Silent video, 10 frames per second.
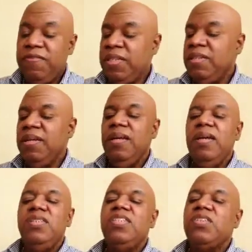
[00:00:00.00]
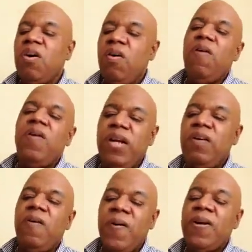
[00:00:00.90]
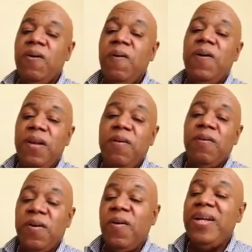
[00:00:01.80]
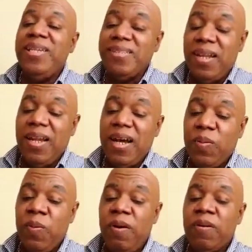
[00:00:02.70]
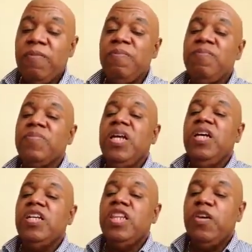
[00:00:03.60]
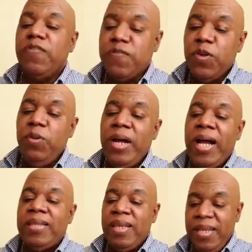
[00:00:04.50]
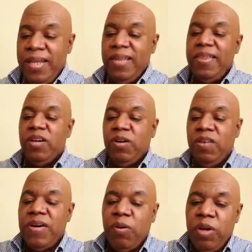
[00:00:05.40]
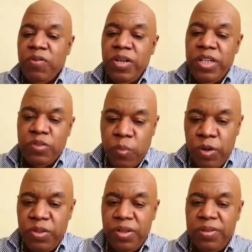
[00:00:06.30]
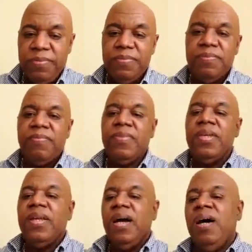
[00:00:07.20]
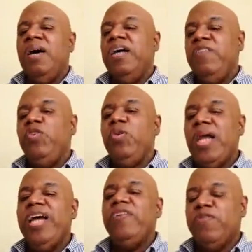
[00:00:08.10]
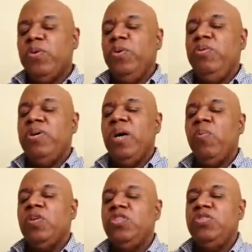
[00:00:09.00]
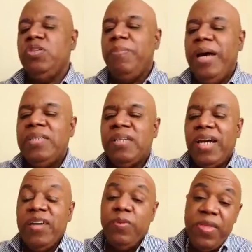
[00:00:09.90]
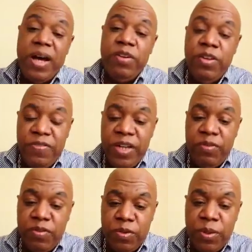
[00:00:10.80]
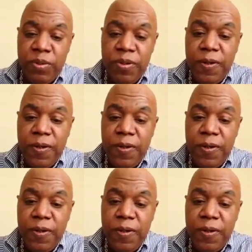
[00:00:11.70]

And just on and on and on and on and on. It's a lot of work. The fruit at the end thereof, however, is worth it. Uh, if you like fruit, I want you to imagine life without your favorite fruit.